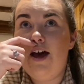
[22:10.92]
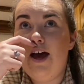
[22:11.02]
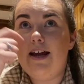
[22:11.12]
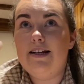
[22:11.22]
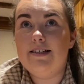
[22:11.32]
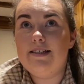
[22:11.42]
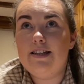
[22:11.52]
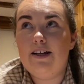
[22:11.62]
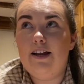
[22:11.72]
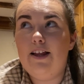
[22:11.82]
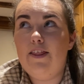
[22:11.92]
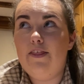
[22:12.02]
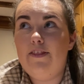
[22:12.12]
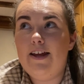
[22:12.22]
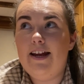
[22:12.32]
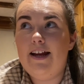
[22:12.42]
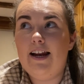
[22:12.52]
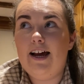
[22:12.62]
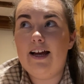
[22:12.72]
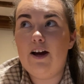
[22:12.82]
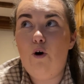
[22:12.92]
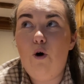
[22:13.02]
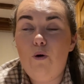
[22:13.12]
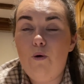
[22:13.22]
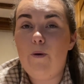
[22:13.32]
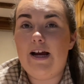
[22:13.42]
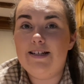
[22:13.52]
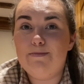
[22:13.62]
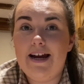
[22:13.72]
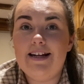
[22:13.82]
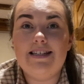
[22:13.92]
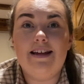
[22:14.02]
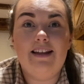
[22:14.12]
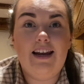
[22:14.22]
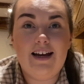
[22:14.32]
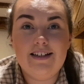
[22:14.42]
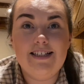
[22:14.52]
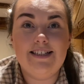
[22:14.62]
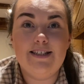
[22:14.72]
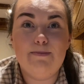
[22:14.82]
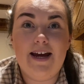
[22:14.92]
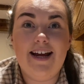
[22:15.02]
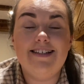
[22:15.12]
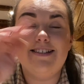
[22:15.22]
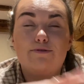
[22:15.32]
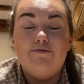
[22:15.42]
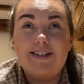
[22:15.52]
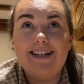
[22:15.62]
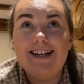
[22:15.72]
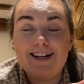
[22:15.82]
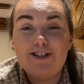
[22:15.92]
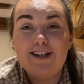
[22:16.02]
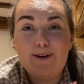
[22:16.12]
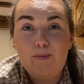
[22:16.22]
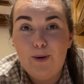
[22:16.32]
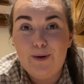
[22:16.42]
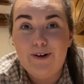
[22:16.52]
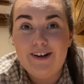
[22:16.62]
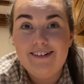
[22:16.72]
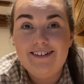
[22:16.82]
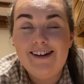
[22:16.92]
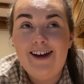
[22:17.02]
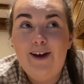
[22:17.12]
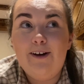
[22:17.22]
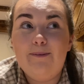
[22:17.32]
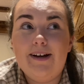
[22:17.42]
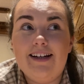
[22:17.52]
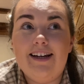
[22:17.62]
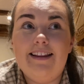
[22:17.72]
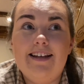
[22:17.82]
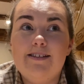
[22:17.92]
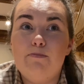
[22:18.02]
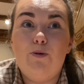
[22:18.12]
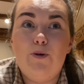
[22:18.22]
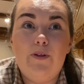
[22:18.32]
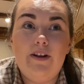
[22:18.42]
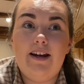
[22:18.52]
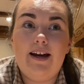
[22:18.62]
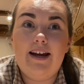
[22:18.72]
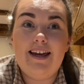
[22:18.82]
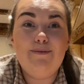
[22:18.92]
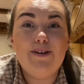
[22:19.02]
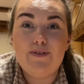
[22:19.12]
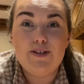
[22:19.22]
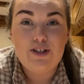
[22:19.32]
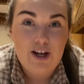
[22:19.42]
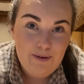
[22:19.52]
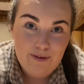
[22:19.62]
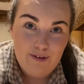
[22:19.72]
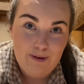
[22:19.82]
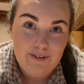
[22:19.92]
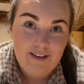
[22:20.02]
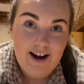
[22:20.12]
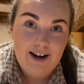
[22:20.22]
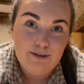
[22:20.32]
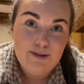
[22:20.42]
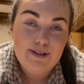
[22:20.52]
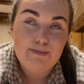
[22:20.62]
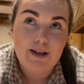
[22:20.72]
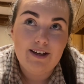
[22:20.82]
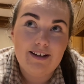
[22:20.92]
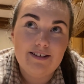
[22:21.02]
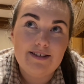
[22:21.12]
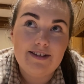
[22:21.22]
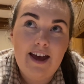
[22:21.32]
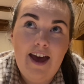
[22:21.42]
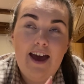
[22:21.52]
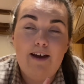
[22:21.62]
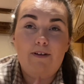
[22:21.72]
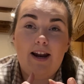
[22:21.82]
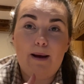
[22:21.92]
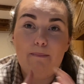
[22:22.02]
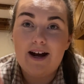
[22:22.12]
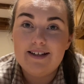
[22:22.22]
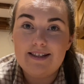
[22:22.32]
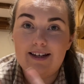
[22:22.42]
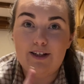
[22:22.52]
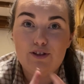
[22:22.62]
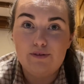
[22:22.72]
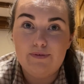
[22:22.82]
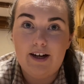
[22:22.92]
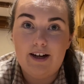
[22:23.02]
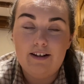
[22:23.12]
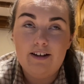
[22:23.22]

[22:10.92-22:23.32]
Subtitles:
is the like hallway space and the landing space is really actually important when there's more than, like, even if there's 2 of you in the house, because if you're like passing each other